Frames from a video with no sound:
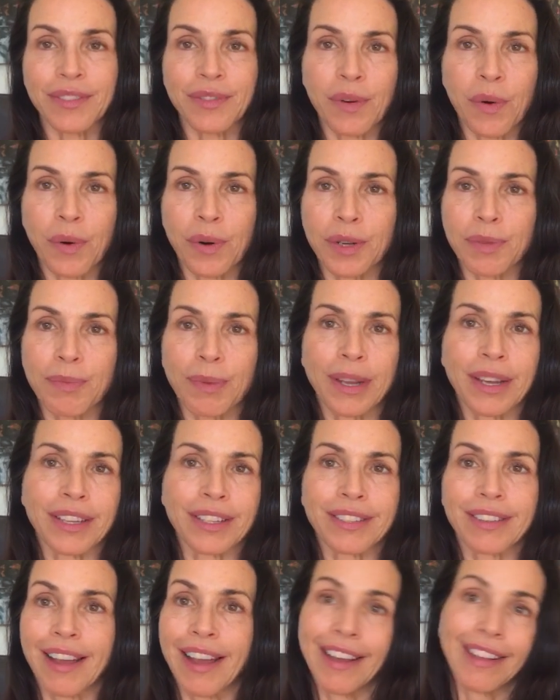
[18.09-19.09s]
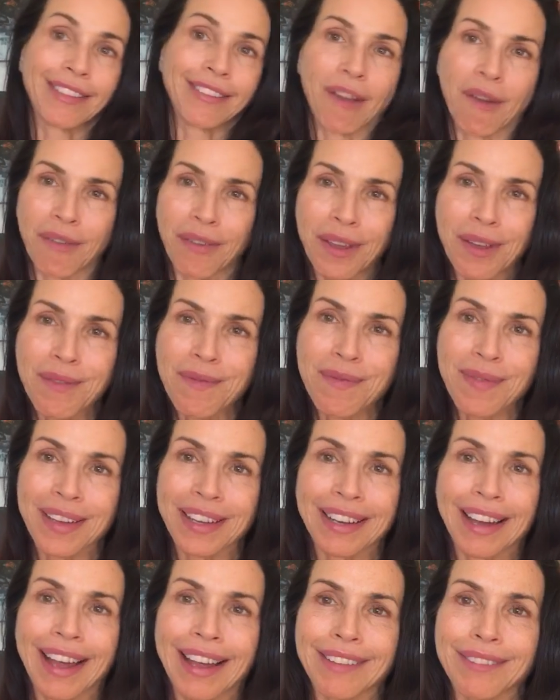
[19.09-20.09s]
of course, because I love him
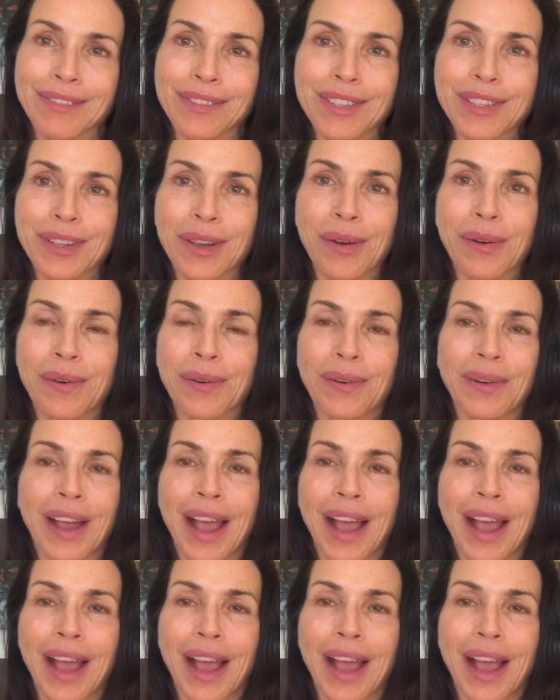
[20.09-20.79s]
and I'm so